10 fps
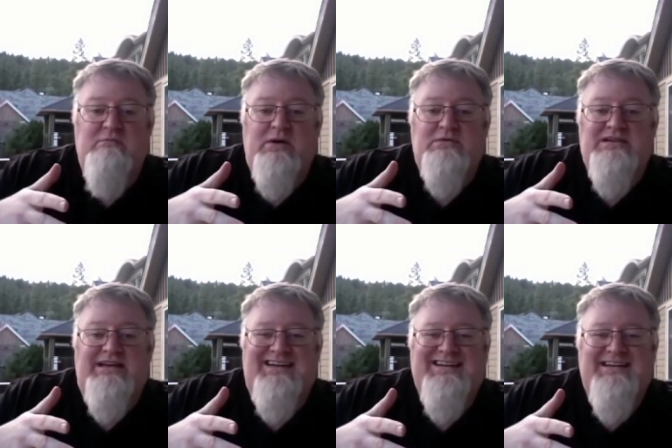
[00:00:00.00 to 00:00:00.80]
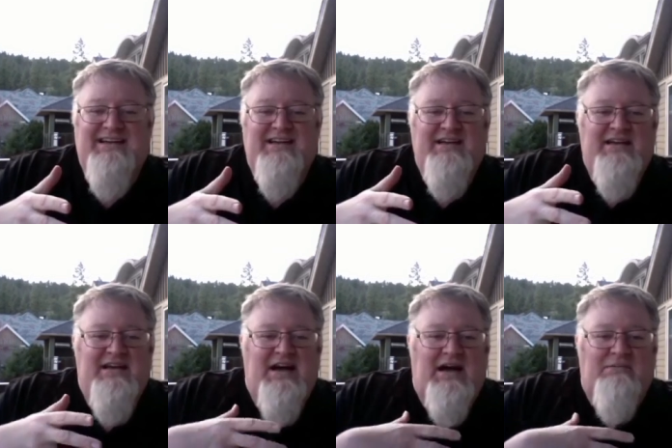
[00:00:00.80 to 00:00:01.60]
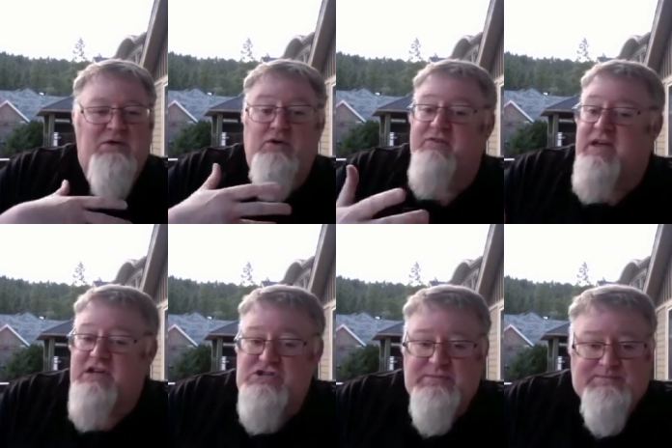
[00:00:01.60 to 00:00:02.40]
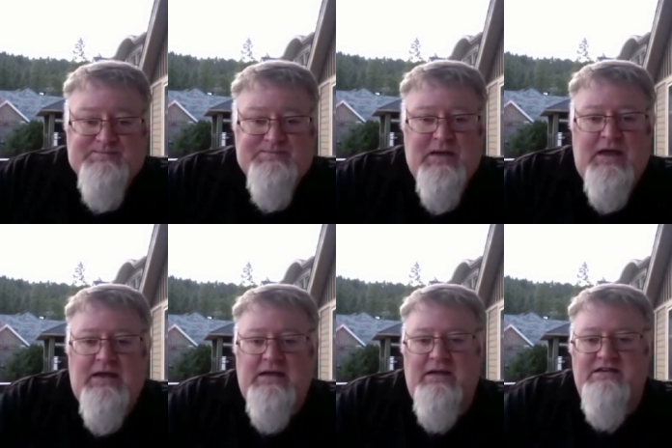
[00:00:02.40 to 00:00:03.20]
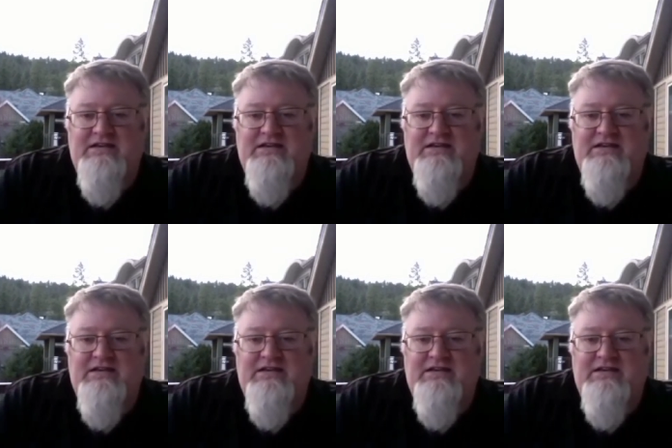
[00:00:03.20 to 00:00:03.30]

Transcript: uh, purification, uh, that it's going to come through him.